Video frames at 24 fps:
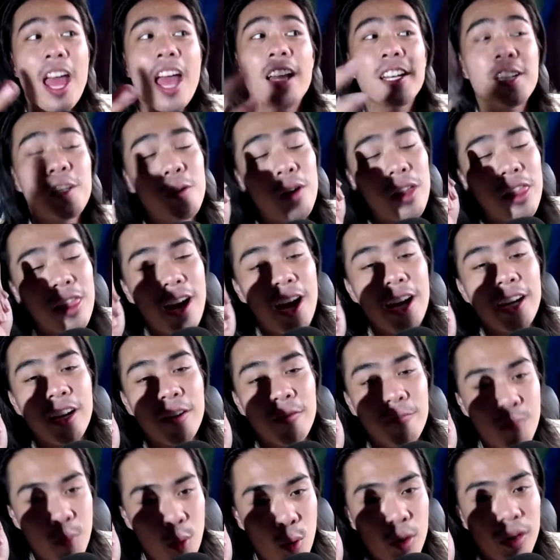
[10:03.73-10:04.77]
to a lot of
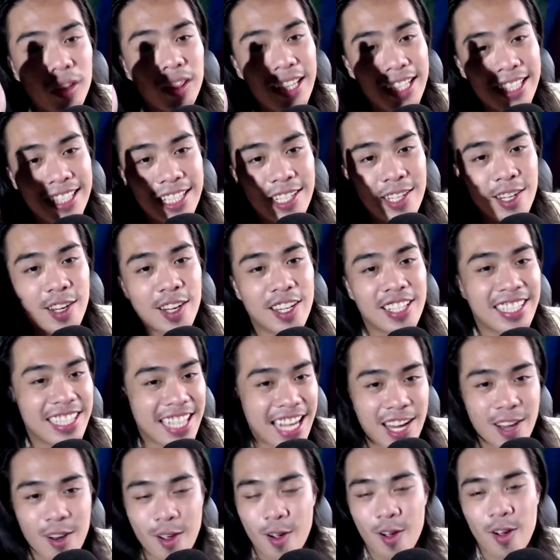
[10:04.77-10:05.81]
more listeners
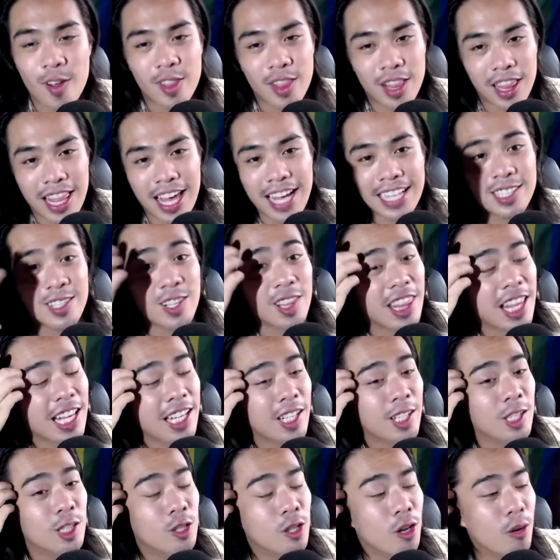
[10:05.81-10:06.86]
and all the likes. So thank you
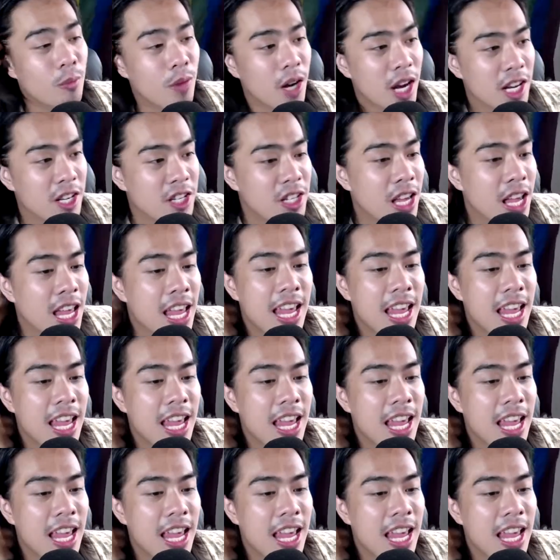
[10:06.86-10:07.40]
so much.